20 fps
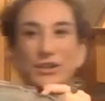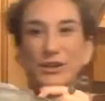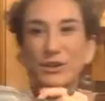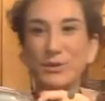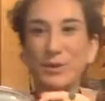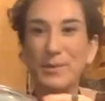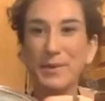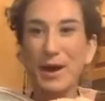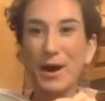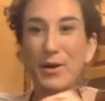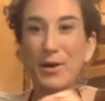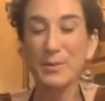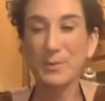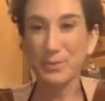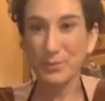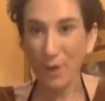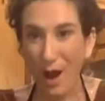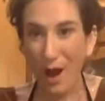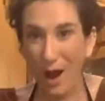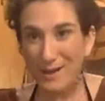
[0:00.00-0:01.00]
to you about
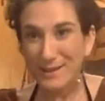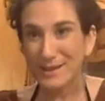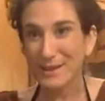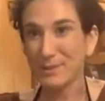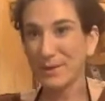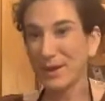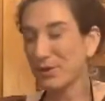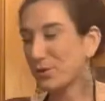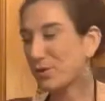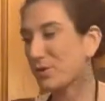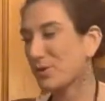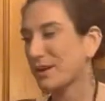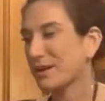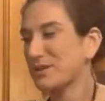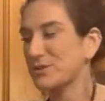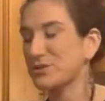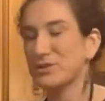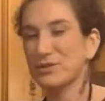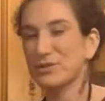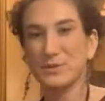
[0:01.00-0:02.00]
broccoli
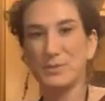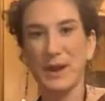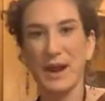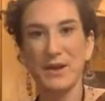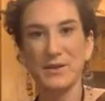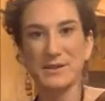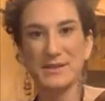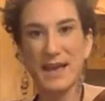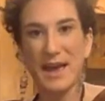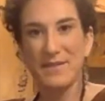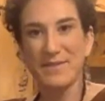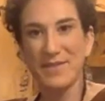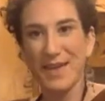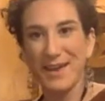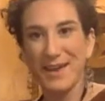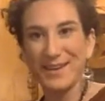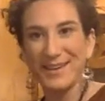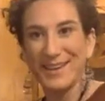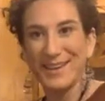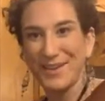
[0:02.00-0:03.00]
microgreens or sprouts, have
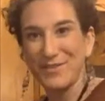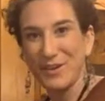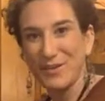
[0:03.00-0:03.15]
they? Have